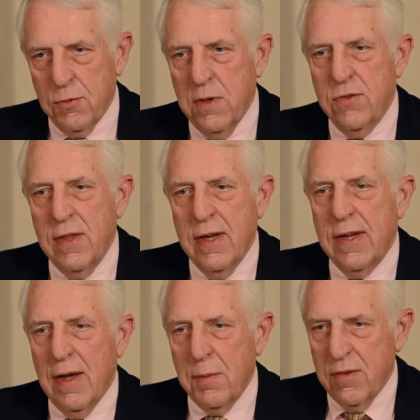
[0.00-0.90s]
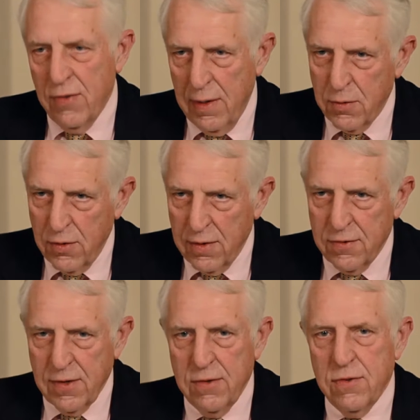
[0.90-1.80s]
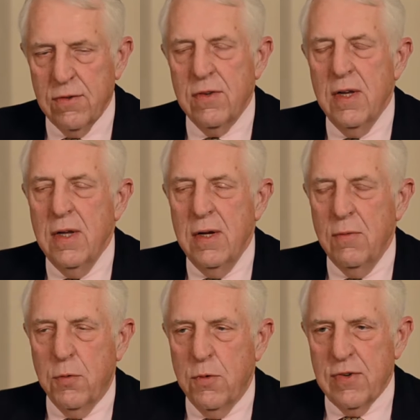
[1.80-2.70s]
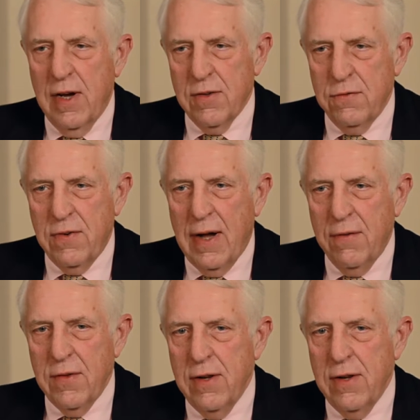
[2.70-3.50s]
especially the economic development organizations with which I was involved.